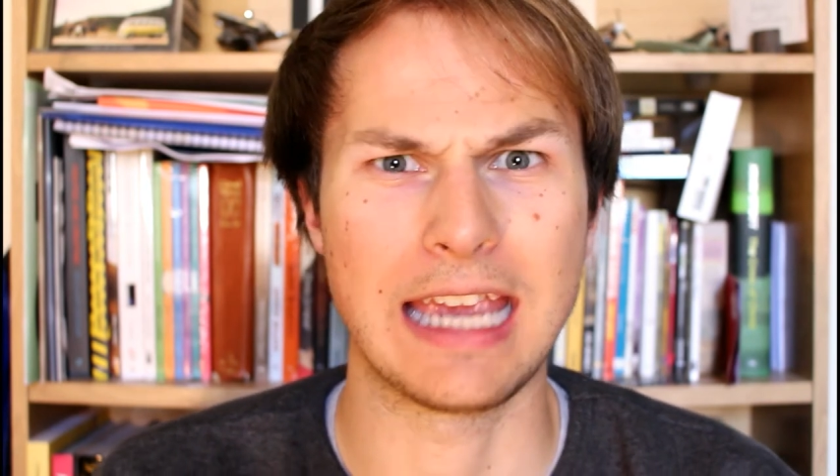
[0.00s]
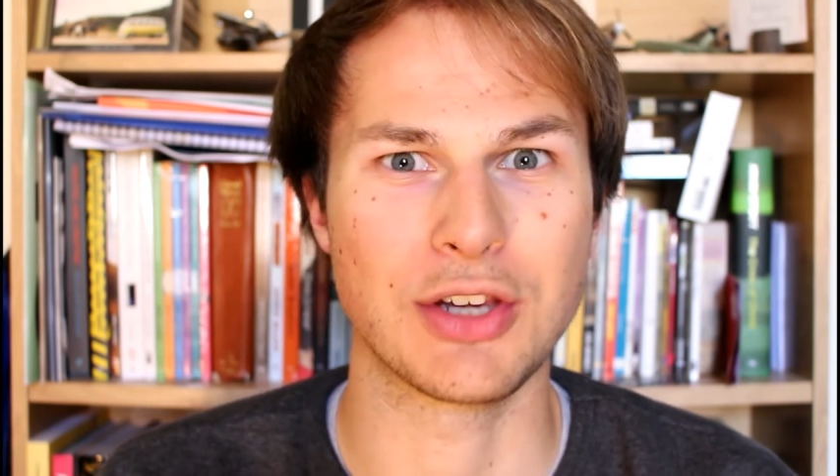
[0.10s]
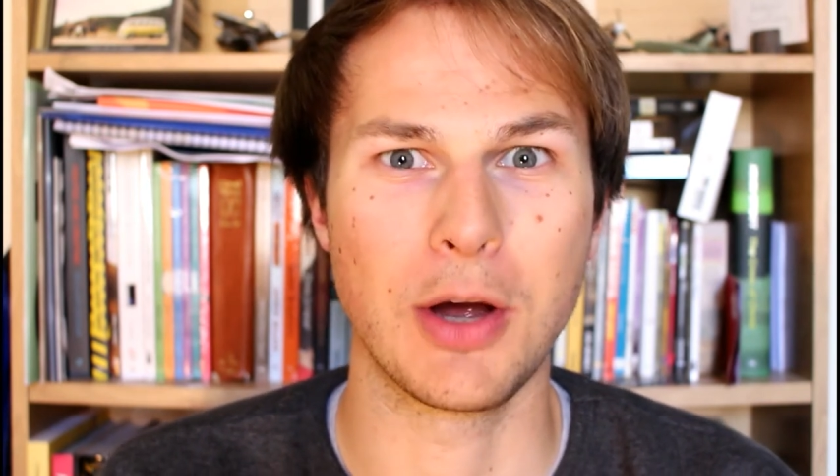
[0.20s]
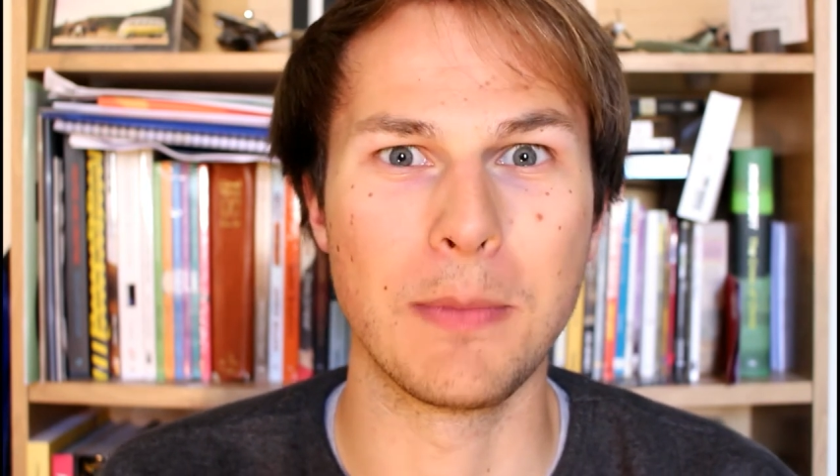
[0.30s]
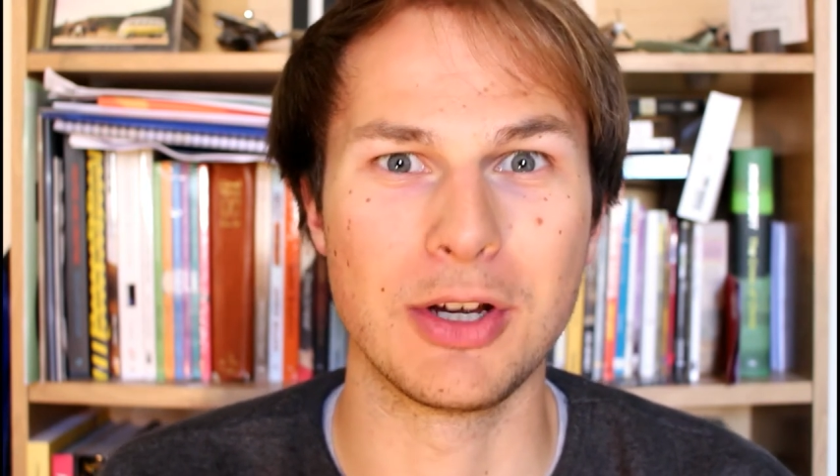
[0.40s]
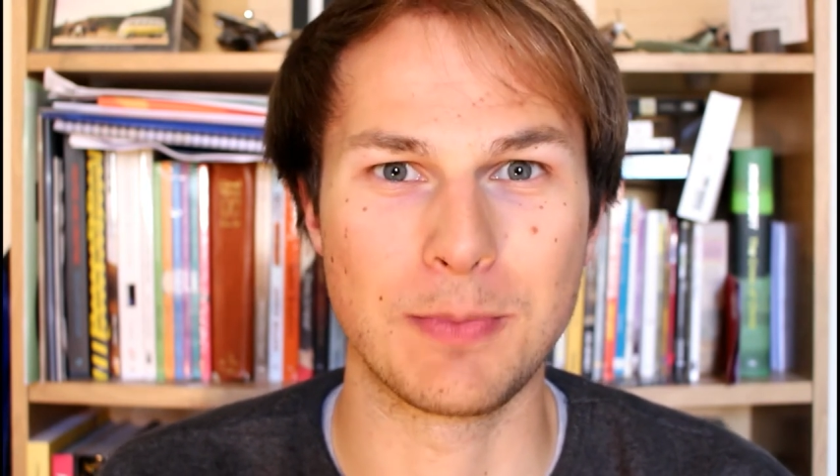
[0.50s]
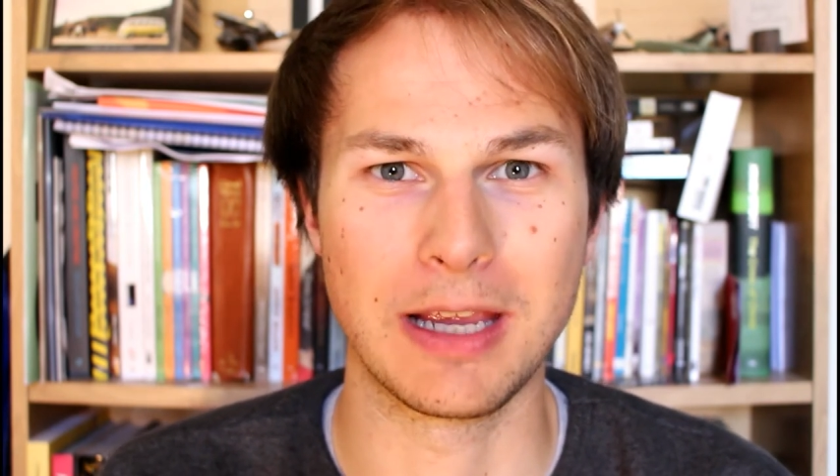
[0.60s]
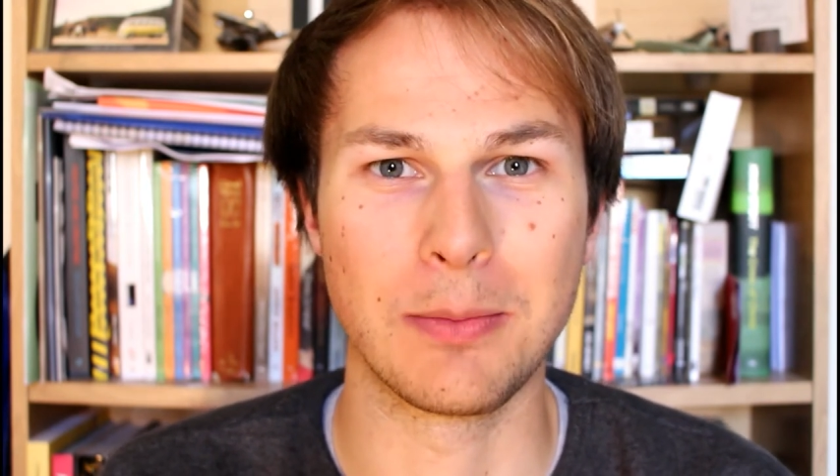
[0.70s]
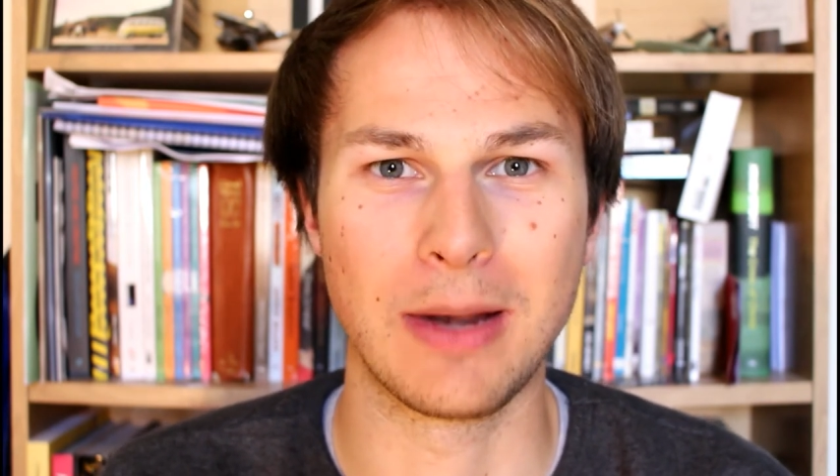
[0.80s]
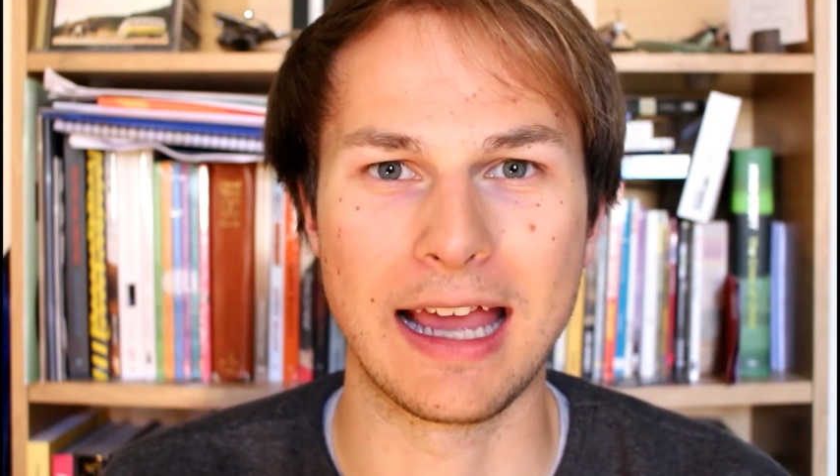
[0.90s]
he's got a much
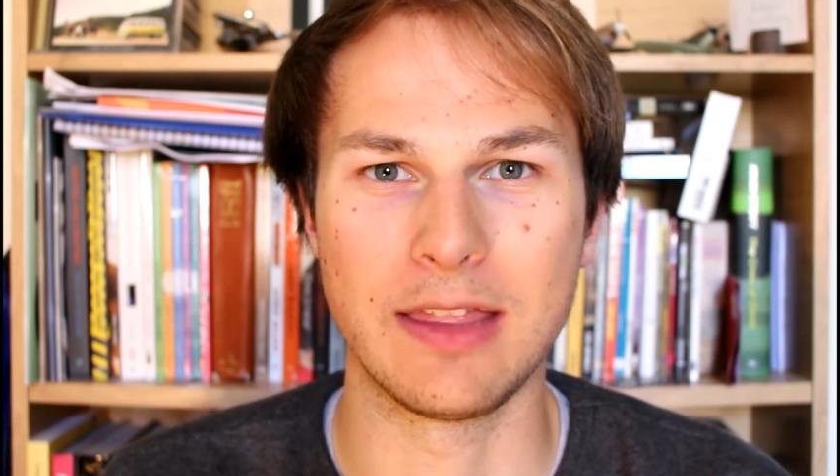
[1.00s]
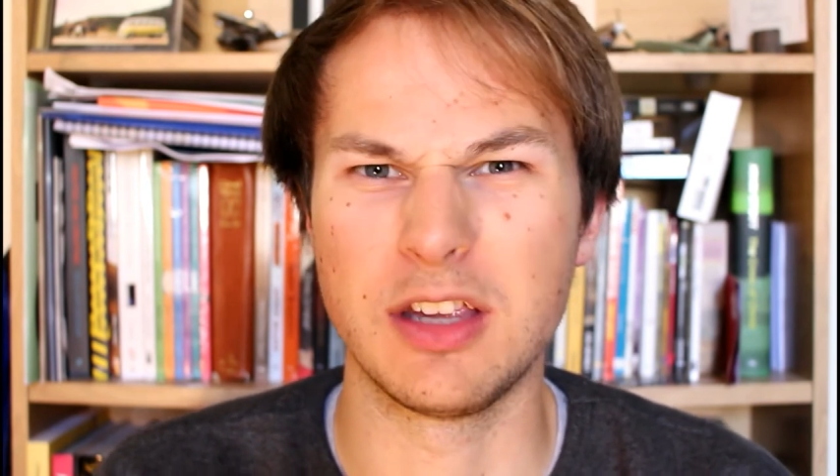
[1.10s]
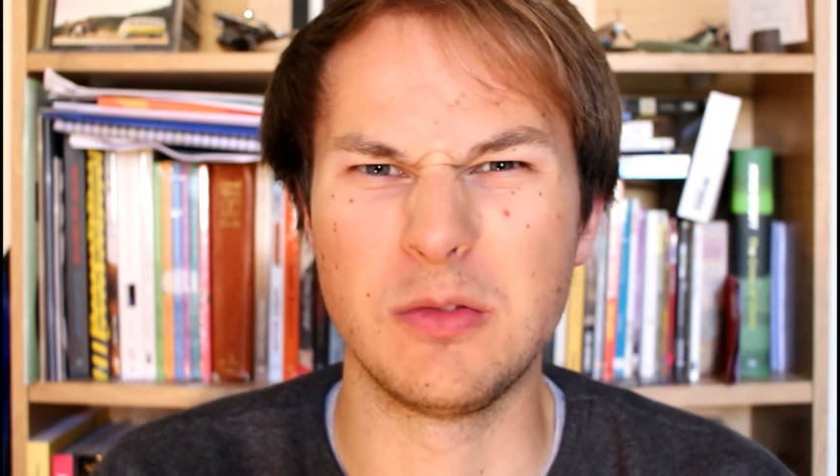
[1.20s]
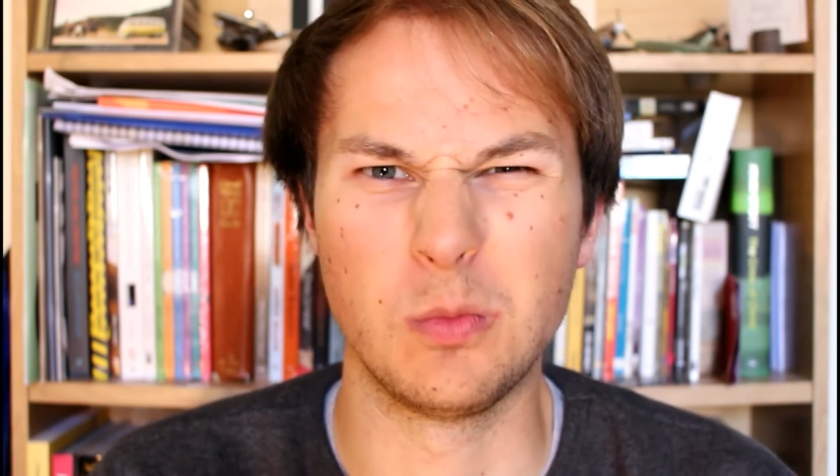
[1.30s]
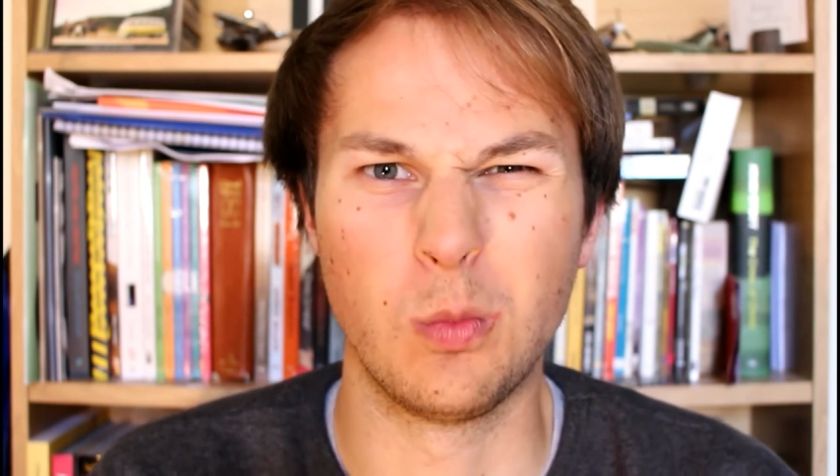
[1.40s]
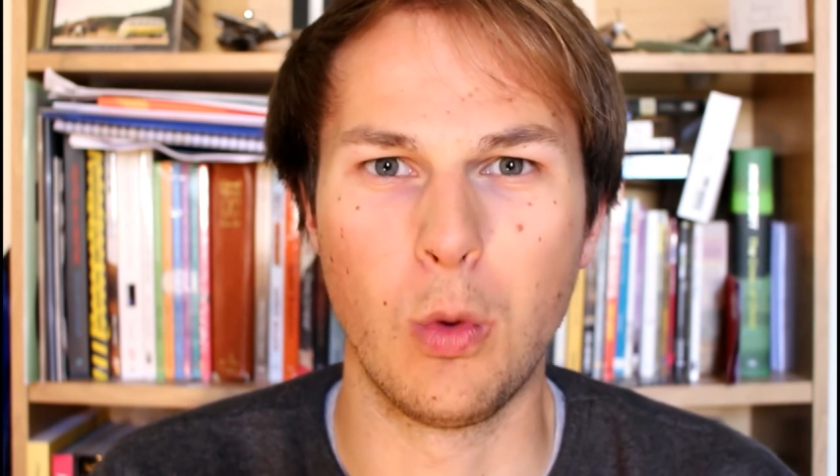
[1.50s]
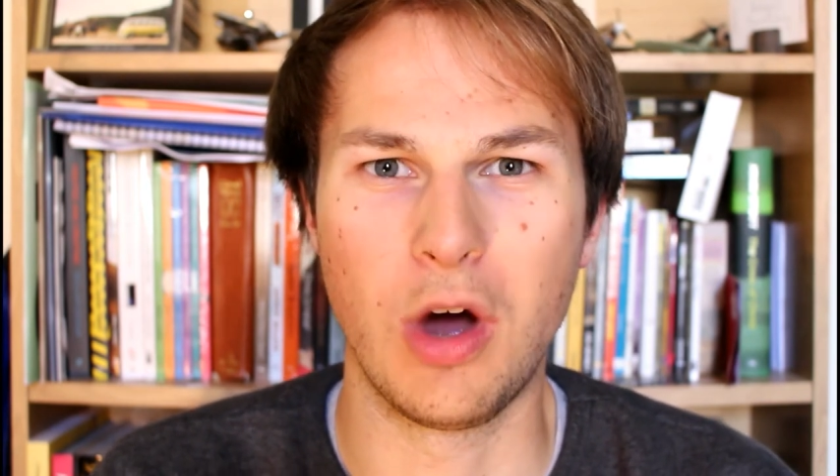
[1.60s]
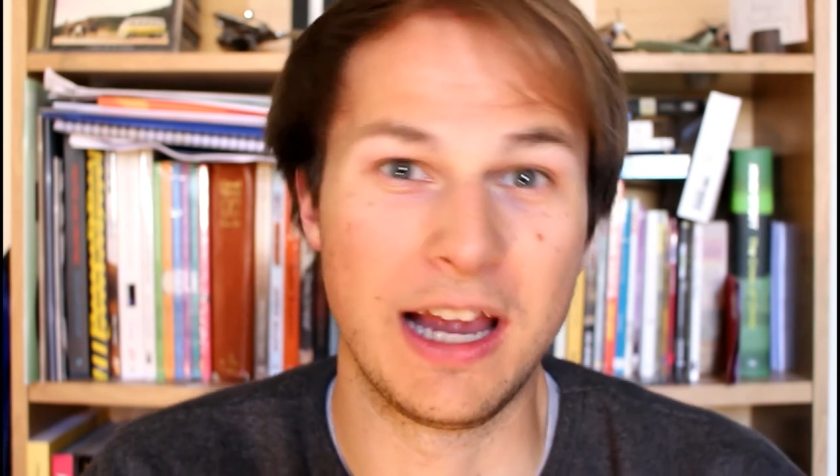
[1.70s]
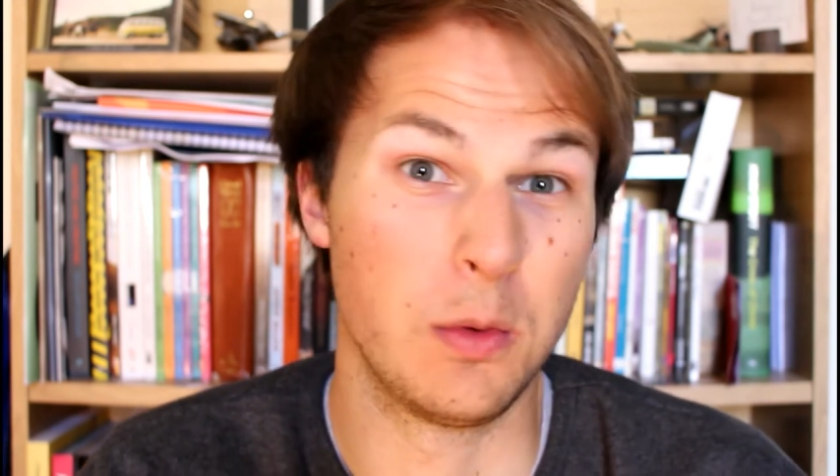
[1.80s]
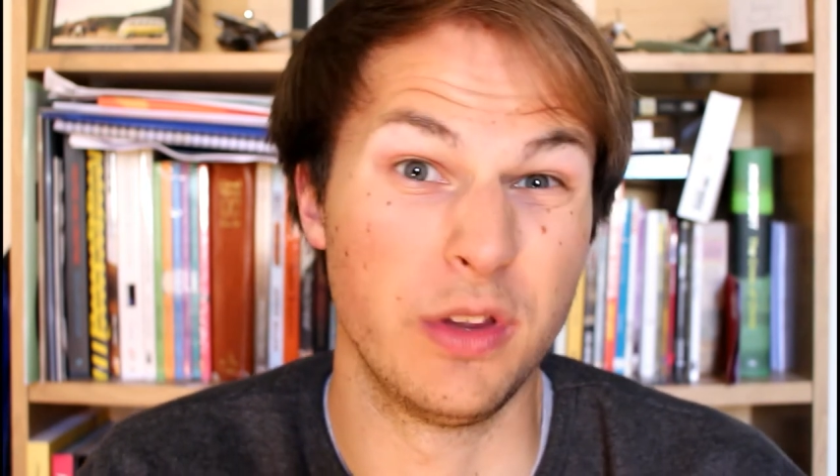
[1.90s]
bigger plan than what
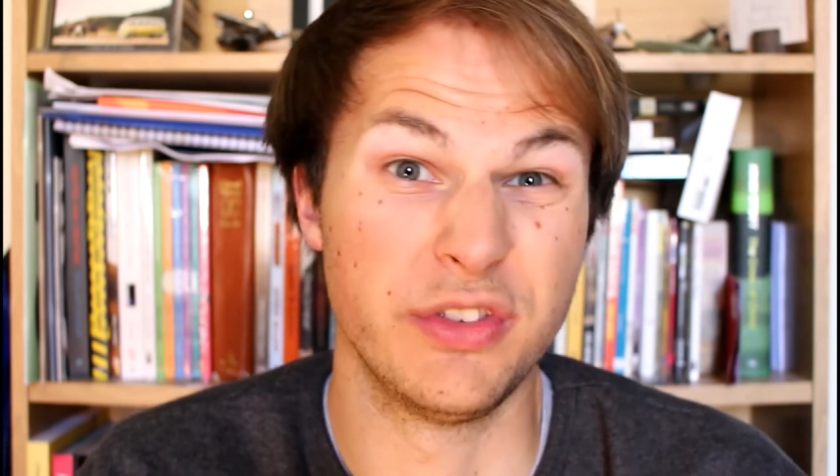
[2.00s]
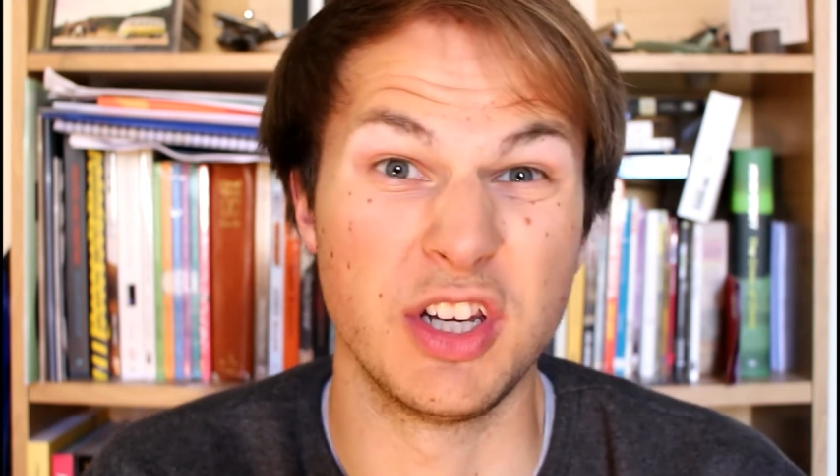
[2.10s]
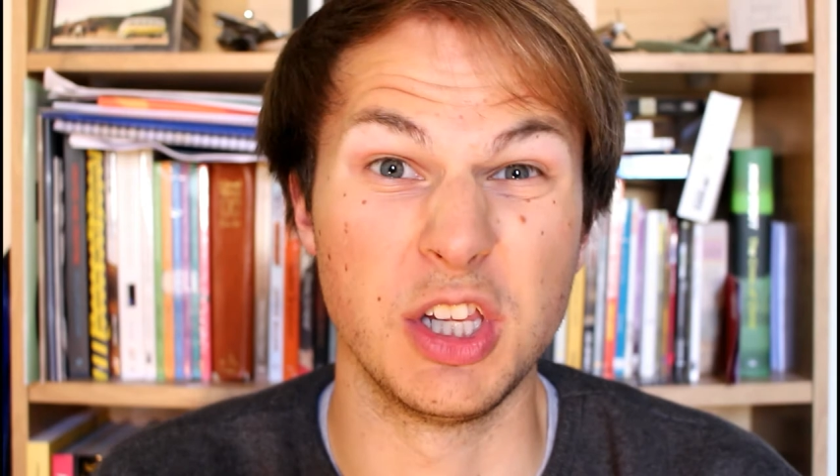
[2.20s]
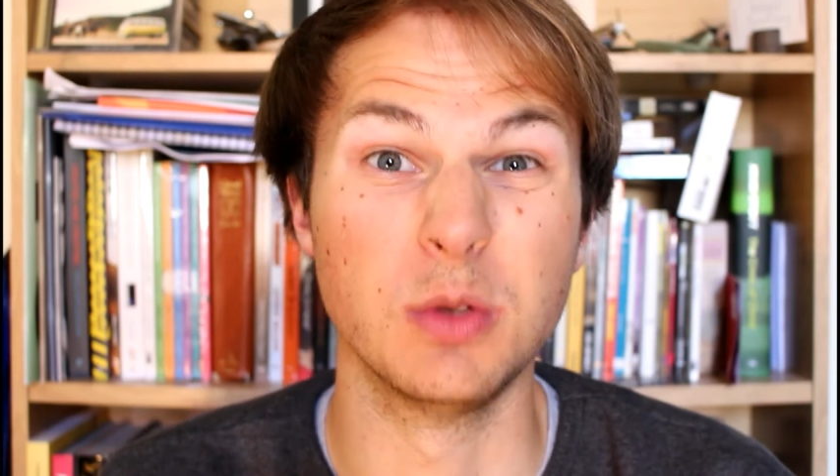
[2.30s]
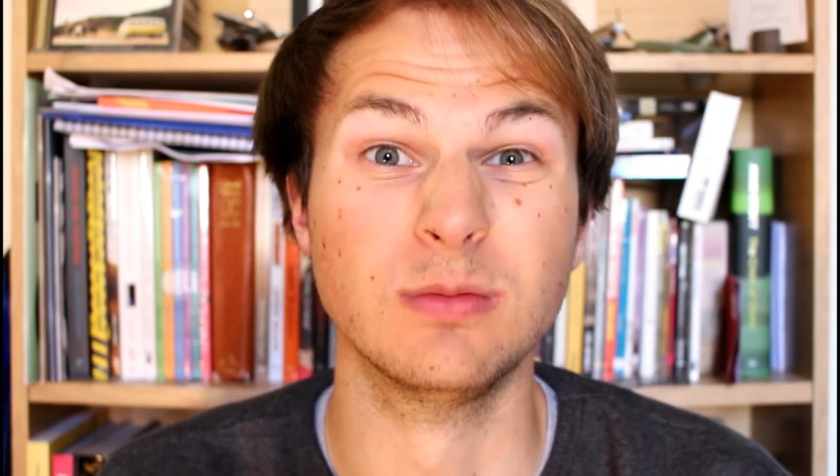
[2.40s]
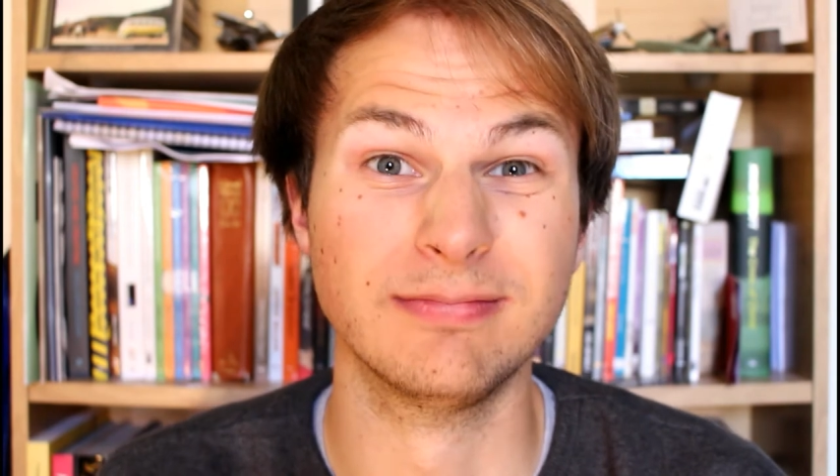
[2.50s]
I want to do.